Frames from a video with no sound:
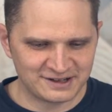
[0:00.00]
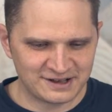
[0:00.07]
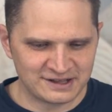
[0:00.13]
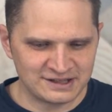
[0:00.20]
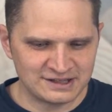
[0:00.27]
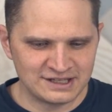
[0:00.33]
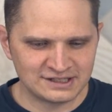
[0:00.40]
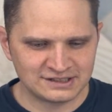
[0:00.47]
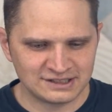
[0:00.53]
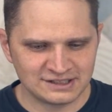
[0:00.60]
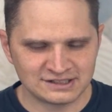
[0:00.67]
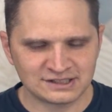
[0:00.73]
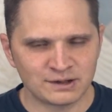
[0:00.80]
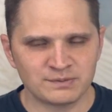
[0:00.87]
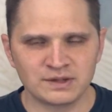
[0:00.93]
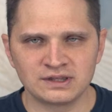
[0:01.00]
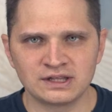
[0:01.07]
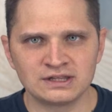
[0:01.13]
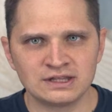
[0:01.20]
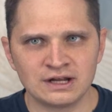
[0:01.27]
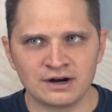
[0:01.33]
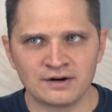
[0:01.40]
This is something
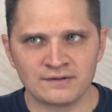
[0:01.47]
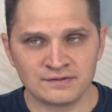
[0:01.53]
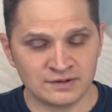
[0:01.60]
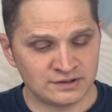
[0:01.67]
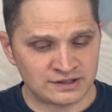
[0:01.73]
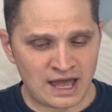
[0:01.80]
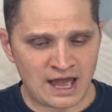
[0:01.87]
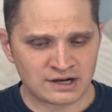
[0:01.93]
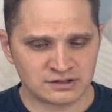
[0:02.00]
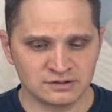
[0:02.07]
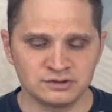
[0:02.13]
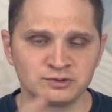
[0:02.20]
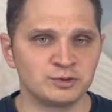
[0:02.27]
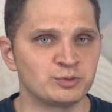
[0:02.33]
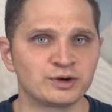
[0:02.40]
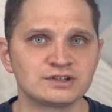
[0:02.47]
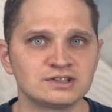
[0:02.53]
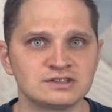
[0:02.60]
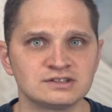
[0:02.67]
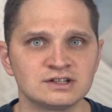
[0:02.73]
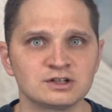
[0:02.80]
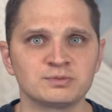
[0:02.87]
that there is actually, Swedenborg
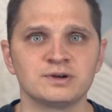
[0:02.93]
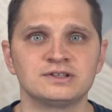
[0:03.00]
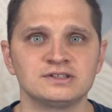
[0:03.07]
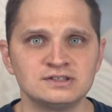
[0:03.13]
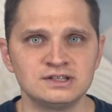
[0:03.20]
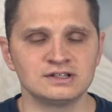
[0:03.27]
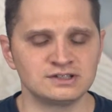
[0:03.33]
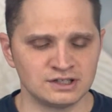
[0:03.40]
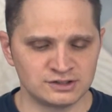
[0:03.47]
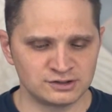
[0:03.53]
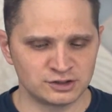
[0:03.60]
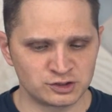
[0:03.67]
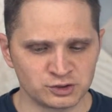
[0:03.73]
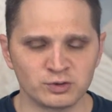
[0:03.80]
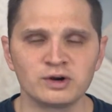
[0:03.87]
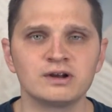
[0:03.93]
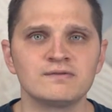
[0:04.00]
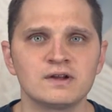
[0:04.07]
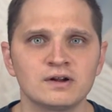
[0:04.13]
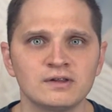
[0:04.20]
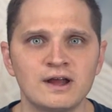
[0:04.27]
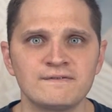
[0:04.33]
says in other places, this is the joy of
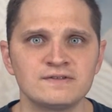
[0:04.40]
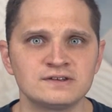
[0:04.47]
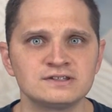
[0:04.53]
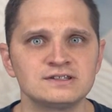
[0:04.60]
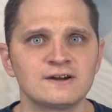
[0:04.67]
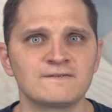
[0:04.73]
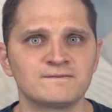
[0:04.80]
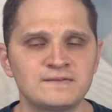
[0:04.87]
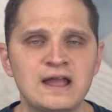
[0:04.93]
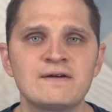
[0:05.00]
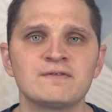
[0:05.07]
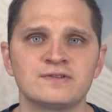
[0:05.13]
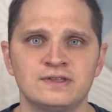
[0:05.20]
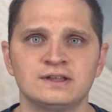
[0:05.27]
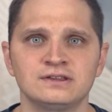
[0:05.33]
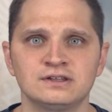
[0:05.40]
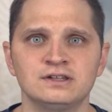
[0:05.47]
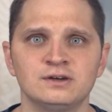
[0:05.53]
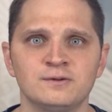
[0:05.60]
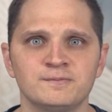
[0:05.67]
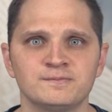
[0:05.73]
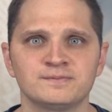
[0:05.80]
their life. This is their favorite thing to
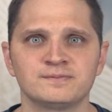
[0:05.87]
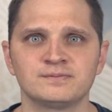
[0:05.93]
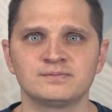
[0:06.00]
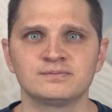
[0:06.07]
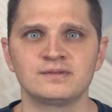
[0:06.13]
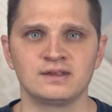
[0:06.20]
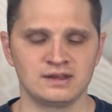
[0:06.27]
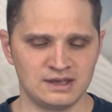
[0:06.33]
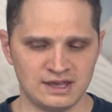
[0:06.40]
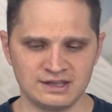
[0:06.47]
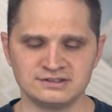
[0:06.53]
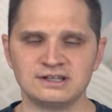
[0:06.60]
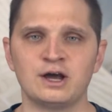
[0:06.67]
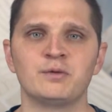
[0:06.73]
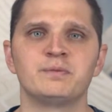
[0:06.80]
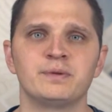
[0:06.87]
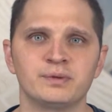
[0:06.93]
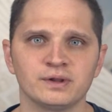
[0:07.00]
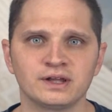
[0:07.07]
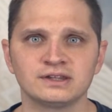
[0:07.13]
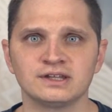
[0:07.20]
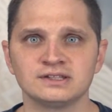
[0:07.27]
do, is to help
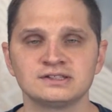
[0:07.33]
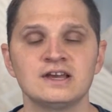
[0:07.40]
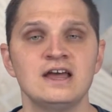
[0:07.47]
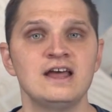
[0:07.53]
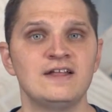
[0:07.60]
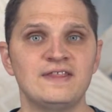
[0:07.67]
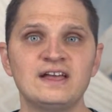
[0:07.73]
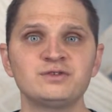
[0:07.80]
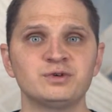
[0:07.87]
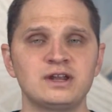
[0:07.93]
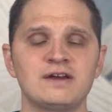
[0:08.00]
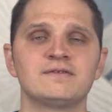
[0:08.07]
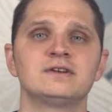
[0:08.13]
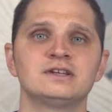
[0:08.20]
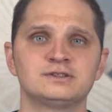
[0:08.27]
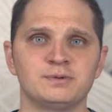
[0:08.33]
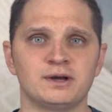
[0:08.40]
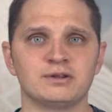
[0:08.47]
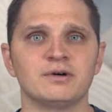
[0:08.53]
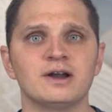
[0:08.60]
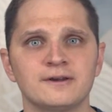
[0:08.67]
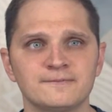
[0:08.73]
people like this. That's what heaven is, by
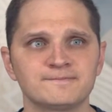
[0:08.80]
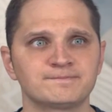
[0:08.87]
the way.